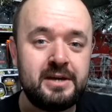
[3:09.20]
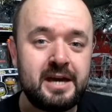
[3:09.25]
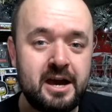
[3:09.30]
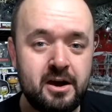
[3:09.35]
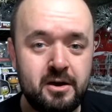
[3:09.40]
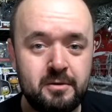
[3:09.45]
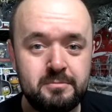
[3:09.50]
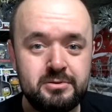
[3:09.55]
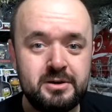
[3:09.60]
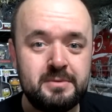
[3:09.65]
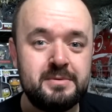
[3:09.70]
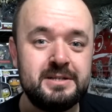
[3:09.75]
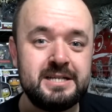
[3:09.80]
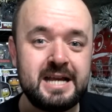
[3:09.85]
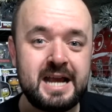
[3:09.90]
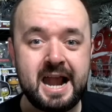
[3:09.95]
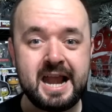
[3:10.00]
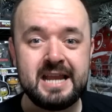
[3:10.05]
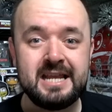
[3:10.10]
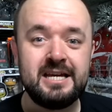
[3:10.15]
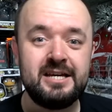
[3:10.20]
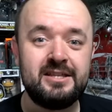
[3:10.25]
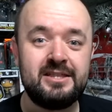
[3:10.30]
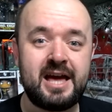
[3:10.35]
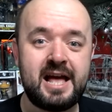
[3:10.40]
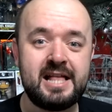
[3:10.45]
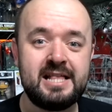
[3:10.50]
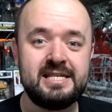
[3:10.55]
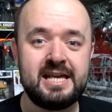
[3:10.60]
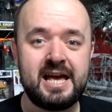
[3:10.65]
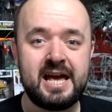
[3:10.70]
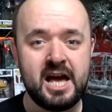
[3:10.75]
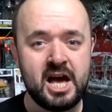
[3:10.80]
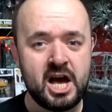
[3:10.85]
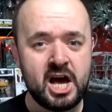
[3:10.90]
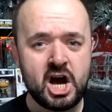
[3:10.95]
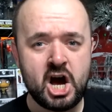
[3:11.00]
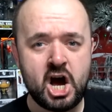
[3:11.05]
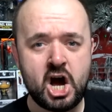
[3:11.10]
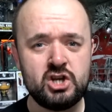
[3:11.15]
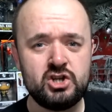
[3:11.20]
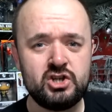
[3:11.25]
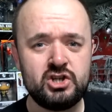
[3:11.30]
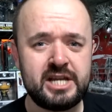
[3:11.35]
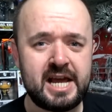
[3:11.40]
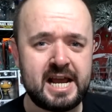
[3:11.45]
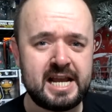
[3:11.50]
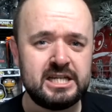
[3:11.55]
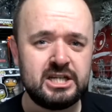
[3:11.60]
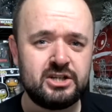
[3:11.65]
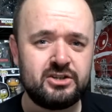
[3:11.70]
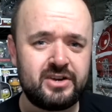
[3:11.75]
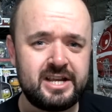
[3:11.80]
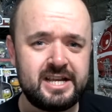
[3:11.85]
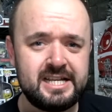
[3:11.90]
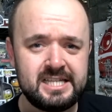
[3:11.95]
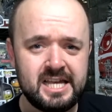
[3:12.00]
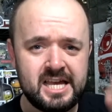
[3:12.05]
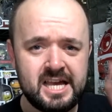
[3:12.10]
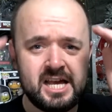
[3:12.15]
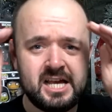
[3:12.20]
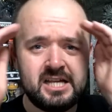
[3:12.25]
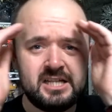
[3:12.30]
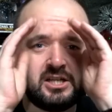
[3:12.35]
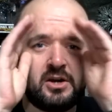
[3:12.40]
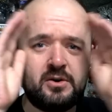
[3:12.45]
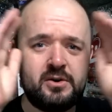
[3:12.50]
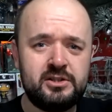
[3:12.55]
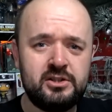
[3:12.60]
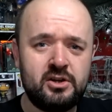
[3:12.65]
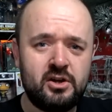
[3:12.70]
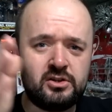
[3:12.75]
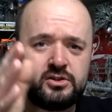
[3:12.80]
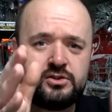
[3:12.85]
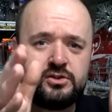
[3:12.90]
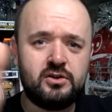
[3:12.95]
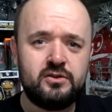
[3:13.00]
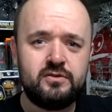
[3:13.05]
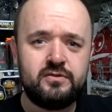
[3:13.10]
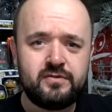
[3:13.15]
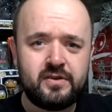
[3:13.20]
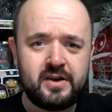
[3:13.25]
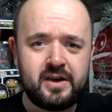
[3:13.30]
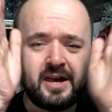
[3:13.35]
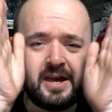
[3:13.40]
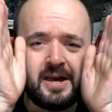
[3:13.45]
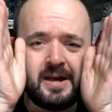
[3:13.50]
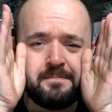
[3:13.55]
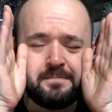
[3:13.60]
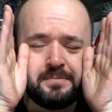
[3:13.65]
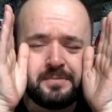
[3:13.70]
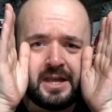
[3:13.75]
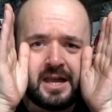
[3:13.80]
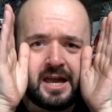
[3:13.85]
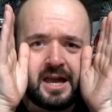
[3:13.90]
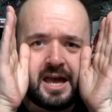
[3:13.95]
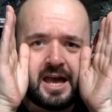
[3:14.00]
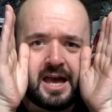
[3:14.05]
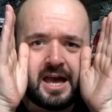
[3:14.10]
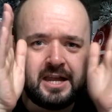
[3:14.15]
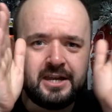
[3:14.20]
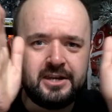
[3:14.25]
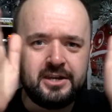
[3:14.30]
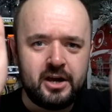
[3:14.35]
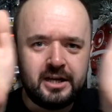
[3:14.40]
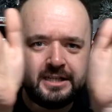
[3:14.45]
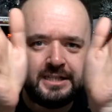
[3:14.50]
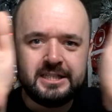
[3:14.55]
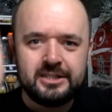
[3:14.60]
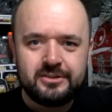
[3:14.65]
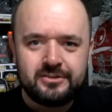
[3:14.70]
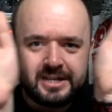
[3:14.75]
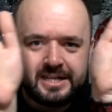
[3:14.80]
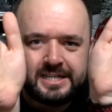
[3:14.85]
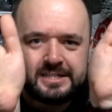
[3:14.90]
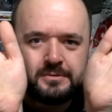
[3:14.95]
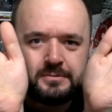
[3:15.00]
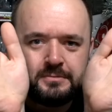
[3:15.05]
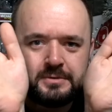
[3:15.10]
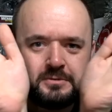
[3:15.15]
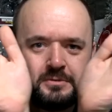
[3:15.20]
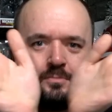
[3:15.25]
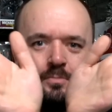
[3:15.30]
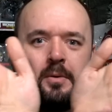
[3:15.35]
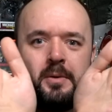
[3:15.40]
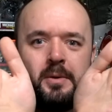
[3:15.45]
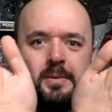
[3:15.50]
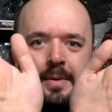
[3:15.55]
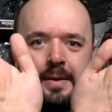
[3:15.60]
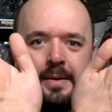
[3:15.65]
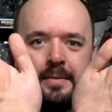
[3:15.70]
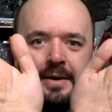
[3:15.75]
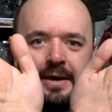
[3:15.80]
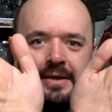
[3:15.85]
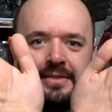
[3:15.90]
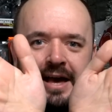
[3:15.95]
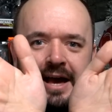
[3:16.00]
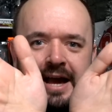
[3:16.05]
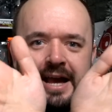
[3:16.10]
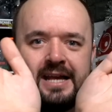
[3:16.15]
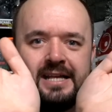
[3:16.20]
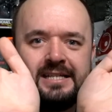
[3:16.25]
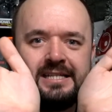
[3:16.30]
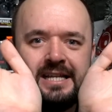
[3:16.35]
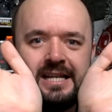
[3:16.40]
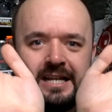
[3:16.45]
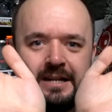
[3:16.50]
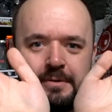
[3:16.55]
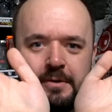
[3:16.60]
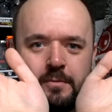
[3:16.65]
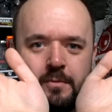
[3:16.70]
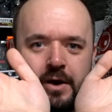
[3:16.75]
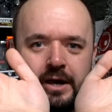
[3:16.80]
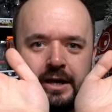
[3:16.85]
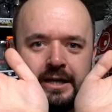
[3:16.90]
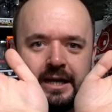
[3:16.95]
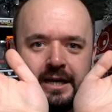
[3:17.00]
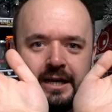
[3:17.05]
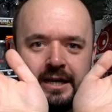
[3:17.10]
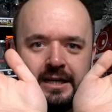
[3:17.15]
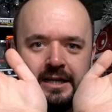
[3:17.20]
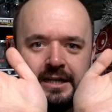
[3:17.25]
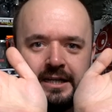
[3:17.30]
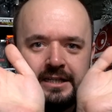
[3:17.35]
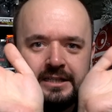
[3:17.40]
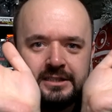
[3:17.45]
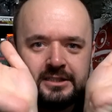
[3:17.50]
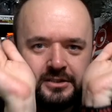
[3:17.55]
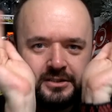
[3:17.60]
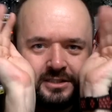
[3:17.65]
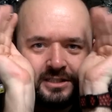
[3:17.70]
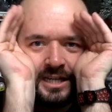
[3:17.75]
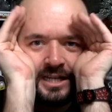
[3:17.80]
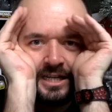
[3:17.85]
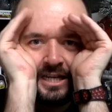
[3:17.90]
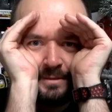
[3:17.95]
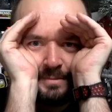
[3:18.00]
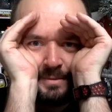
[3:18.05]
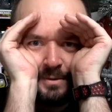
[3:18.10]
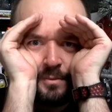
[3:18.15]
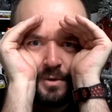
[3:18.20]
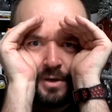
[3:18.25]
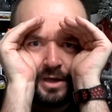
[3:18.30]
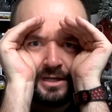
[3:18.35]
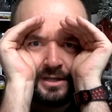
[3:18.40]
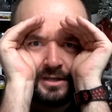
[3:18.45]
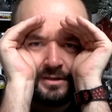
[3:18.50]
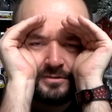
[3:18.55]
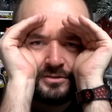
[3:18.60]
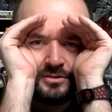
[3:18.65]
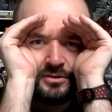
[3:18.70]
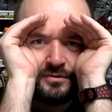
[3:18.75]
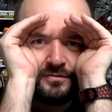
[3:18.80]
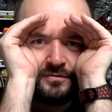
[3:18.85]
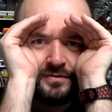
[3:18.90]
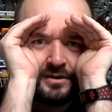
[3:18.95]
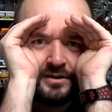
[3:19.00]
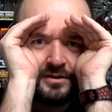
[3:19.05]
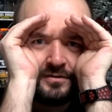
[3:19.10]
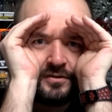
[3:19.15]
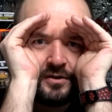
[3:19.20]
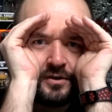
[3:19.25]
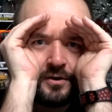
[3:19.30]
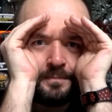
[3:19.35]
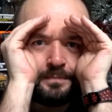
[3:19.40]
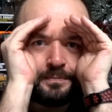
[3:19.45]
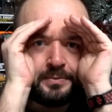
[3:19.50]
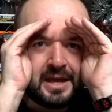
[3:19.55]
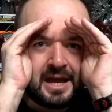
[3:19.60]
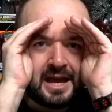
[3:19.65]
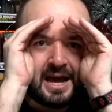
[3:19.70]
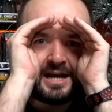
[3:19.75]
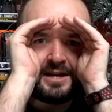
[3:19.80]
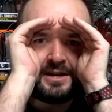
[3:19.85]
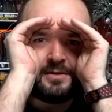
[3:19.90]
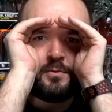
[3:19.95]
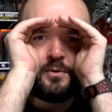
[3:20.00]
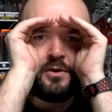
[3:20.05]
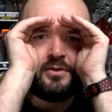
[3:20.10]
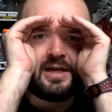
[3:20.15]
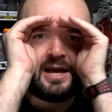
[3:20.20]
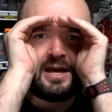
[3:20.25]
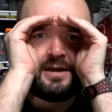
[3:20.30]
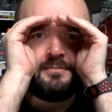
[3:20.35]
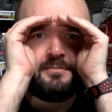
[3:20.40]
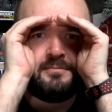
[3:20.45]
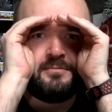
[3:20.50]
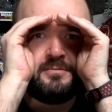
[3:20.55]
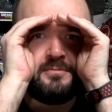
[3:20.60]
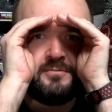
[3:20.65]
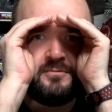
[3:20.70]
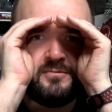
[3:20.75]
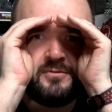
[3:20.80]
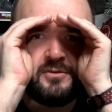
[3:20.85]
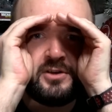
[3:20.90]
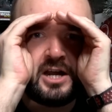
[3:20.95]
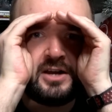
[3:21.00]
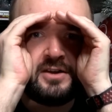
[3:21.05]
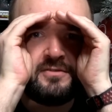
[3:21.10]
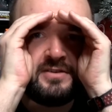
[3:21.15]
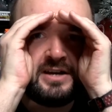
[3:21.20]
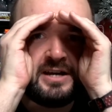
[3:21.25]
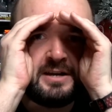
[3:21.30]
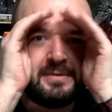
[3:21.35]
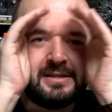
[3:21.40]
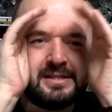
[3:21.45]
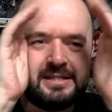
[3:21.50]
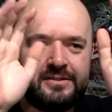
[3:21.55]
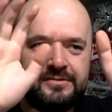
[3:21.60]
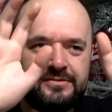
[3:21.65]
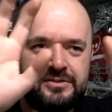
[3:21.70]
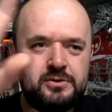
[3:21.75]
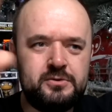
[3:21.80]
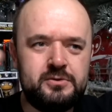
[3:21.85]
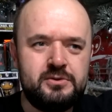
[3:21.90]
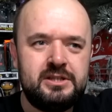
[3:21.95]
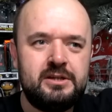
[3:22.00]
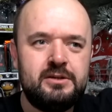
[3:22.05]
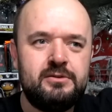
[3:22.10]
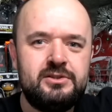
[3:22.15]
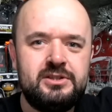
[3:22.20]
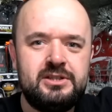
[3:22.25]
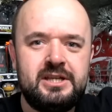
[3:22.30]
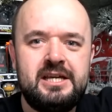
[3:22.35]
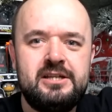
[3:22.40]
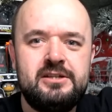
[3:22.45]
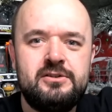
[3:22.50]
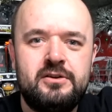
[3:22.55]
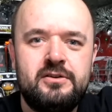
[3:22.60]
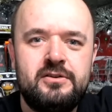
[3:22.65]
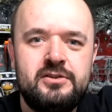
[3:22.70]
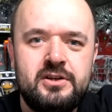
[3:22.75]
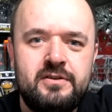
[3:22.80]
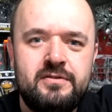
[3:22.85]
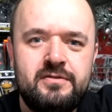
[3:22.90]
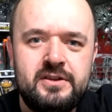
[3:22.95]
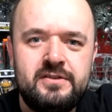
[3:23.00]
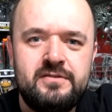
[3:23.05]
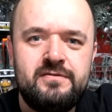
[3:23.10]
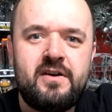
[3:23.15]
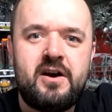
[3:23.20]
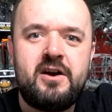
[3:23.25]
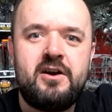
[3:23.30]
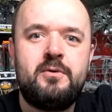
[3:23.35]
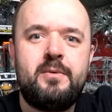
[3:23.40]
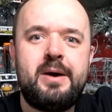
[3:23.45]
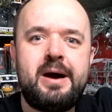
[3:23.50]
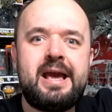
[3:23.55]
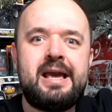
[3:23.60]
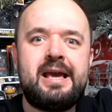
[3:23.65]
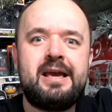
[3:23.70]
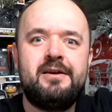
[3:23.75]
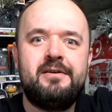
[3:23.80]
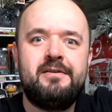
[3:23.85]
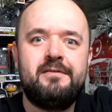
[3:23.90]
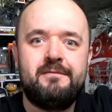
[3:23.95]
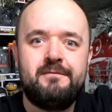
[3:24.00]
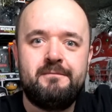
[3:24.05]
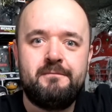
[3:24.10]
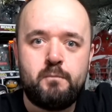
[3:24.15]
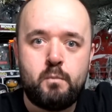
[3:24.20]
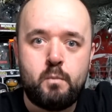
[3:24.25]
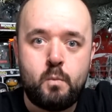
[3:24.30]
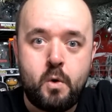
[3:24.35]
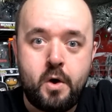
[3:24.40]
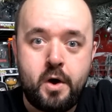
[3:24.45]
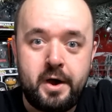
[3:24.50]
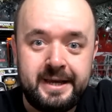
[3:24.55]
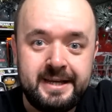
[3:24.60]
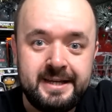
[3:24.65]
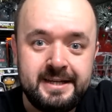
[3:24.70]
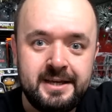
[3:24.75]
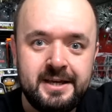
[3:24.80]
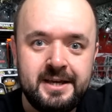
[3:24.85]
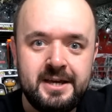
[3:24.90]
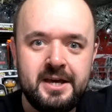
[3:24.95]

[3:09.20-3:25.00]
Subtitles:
get on pretty much any other headset, 110 degrees. So it's not sort of 90 degrees, which would probably be about that. It's a little bit wider. So you see a little bit wider sort of field of view. And what that kind of really means is obviously you still see sort of stuff that's far away wide,